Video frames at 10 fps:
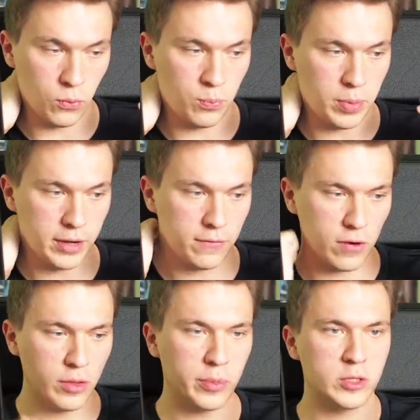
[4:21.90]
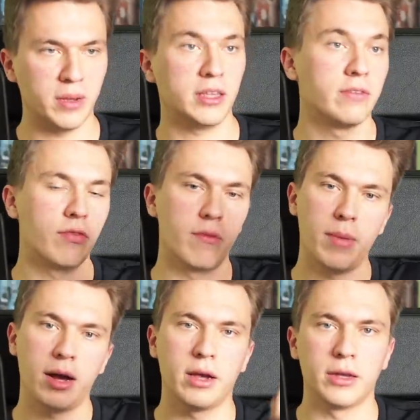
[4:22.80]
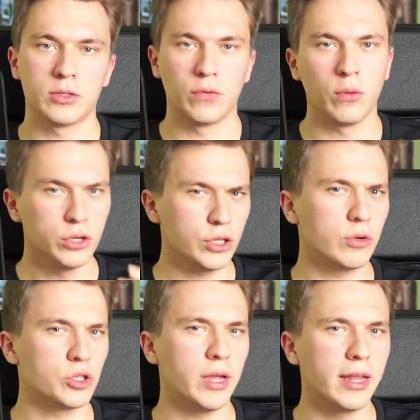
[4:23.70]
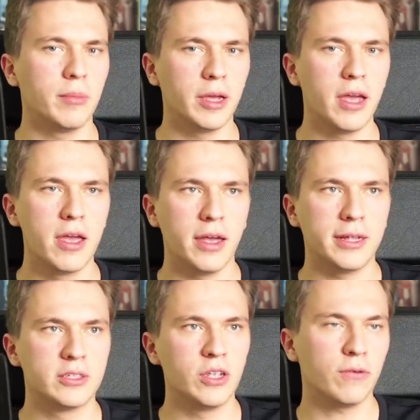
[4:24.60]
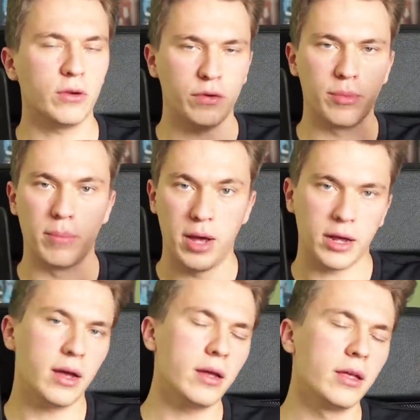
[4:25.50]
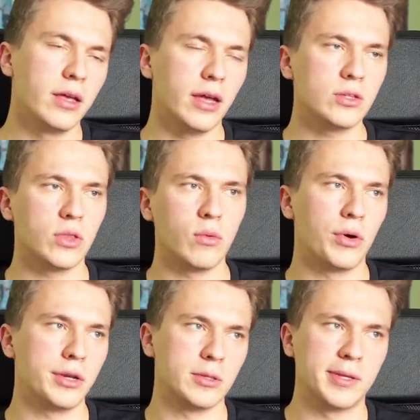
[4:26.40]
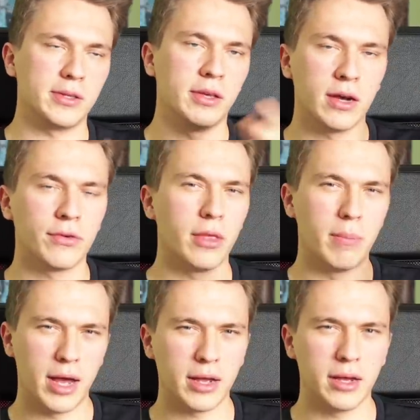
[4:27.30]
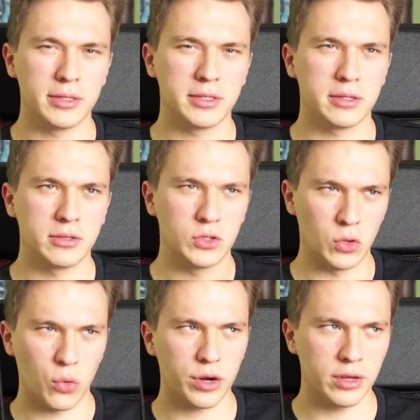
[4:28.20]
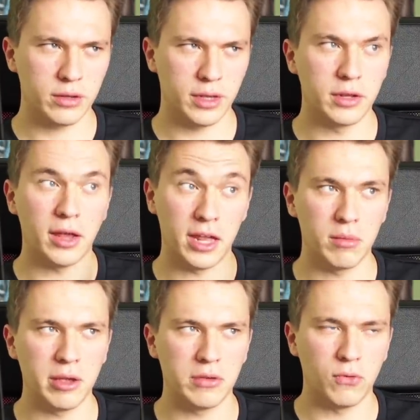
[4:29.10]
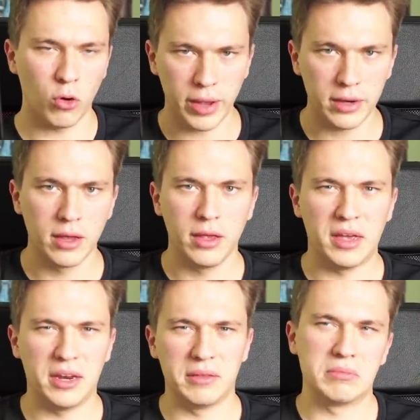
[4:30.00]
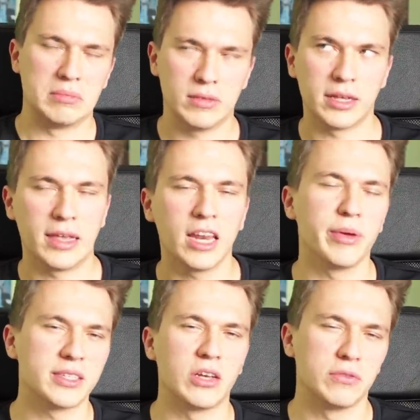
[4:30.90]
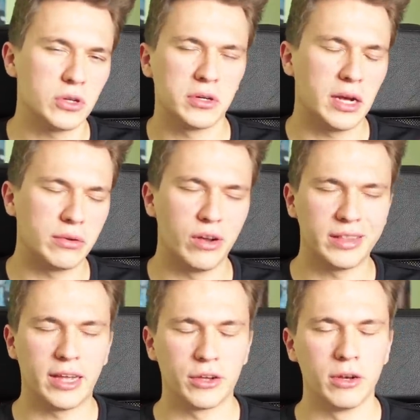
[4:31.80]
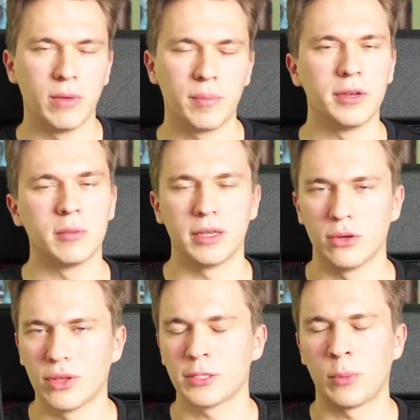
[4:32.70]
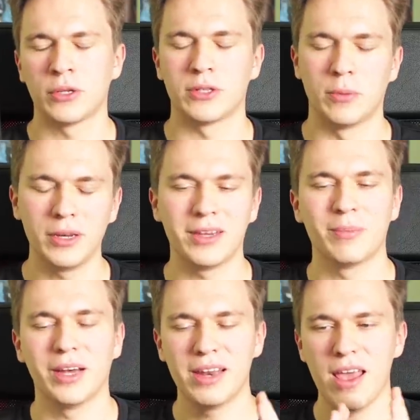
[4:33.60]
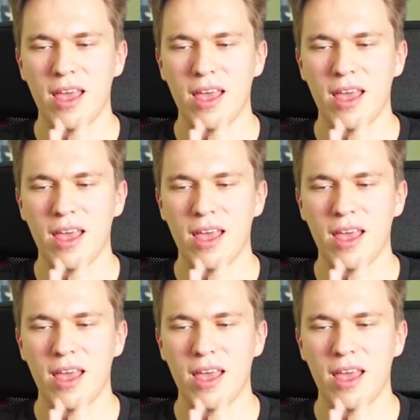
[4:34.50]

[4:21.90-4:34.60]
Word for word: but from the perspective of the manga. So if you watch the original anime, it's different from the manga, and so they wanted to basically cover the manga's story in an anime format, and it, like, the anime itself turned out not that good in my opinion, but, you know, that's a personal opinion. But